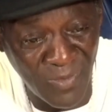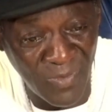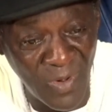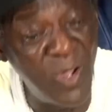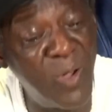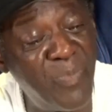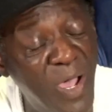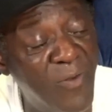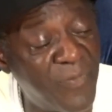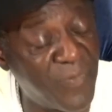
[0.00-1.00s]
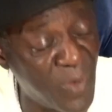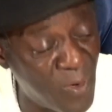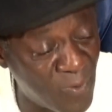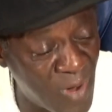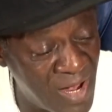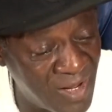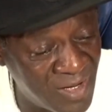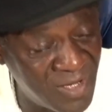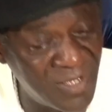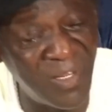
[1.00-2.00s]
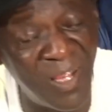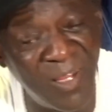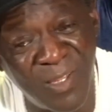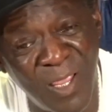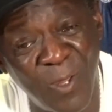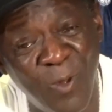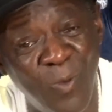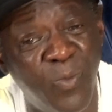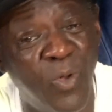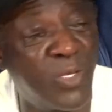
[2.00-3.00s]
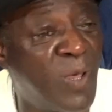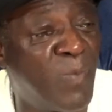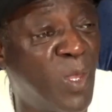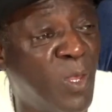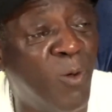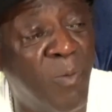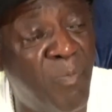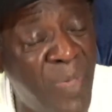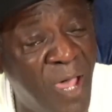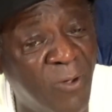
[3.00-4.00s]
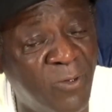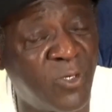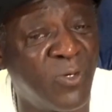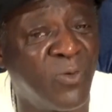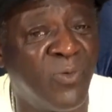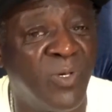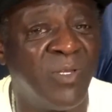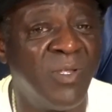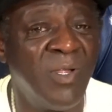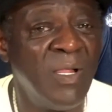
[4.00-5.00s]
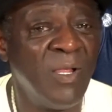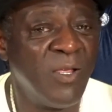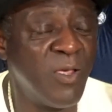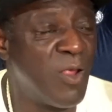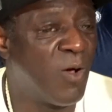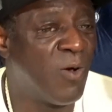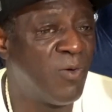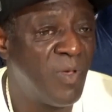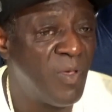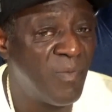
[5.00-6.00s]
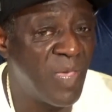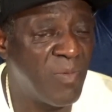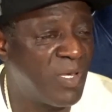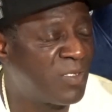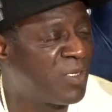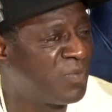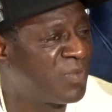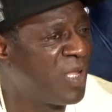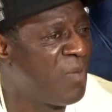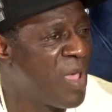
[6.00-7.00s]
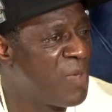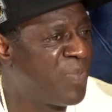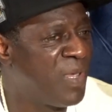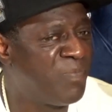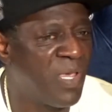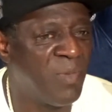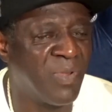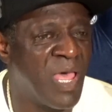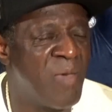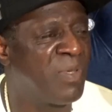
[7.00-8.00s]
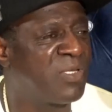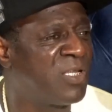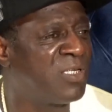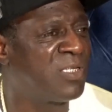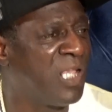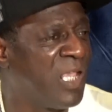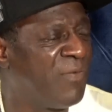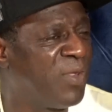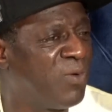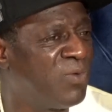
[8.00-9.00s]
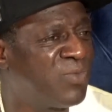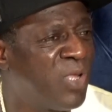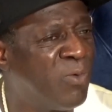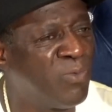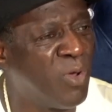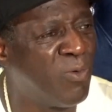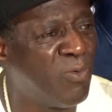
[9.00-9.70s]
about Flo Rida? Is there anything you want them to know about you? And, you know, maybe there might be people that misconceive you, don't know who